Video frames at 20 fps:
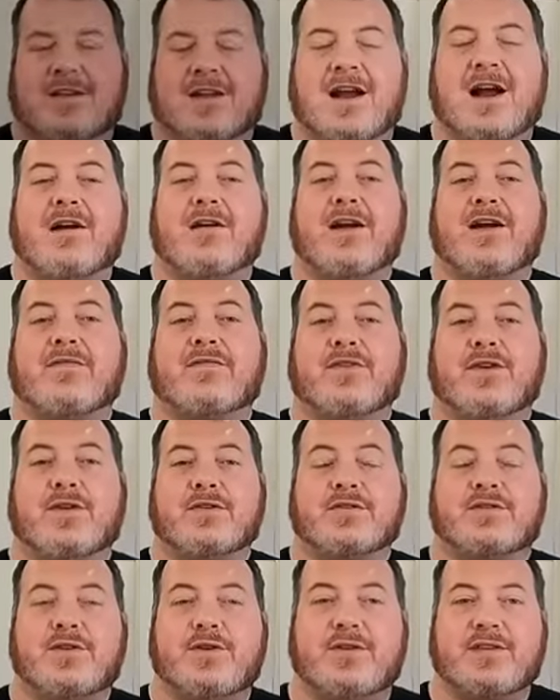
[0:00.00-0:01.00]
Alright
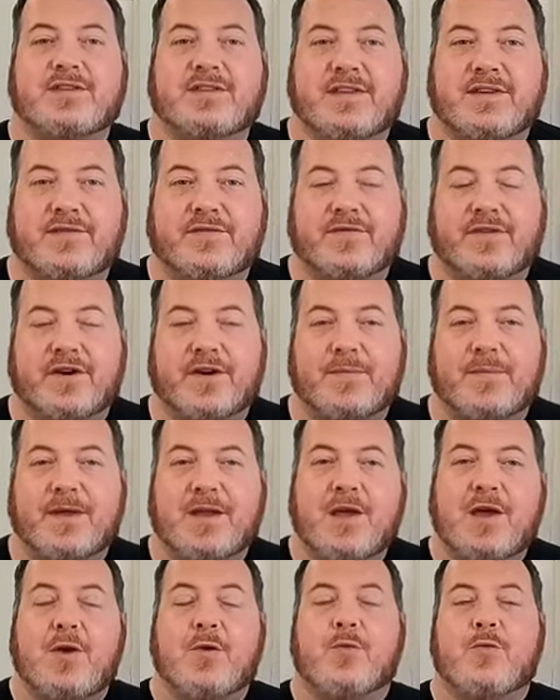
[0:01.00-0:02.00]
folks, you can see in front of me,
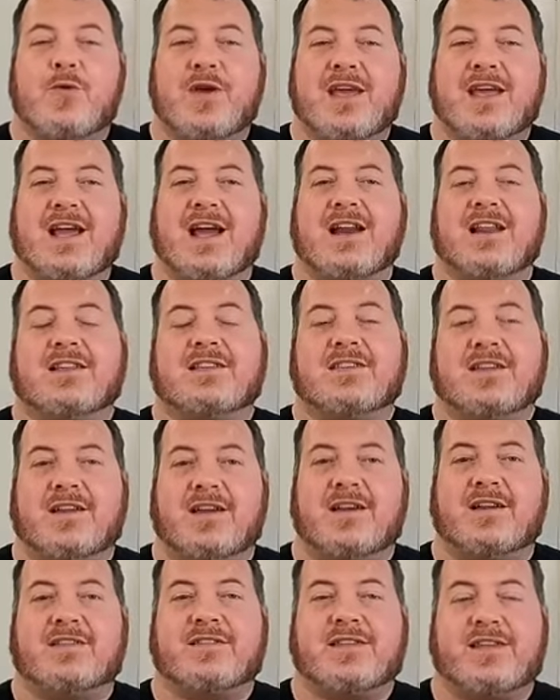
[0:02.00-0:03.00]
we got a
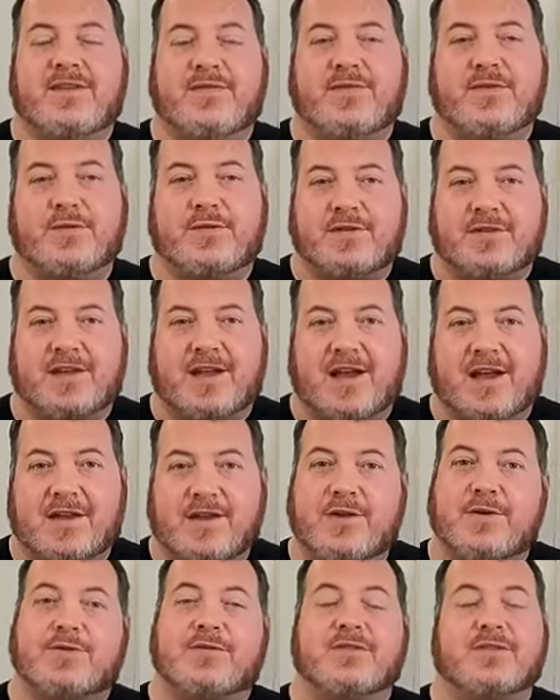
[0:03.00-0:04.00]
ton of seafood stock
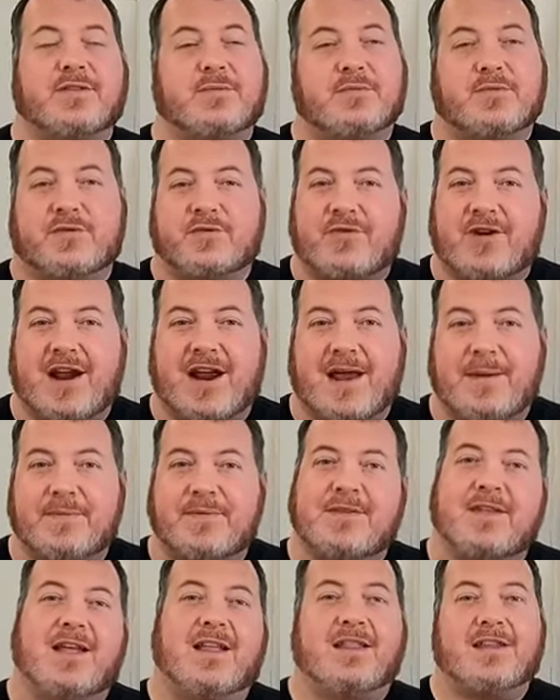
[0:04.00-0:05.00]
using some
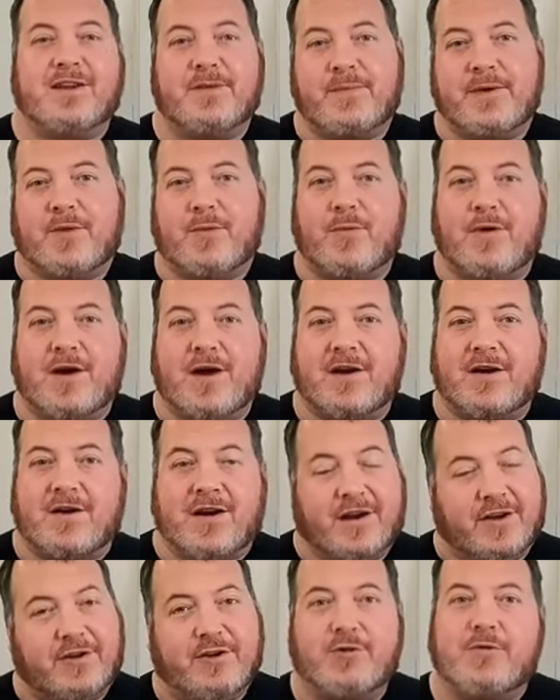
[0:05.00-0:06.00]
scraps, a little bit of water,
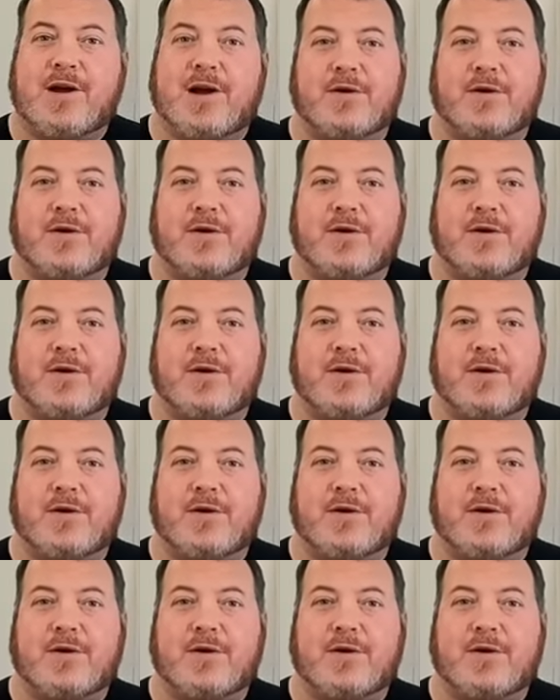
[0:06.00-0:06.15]
and 2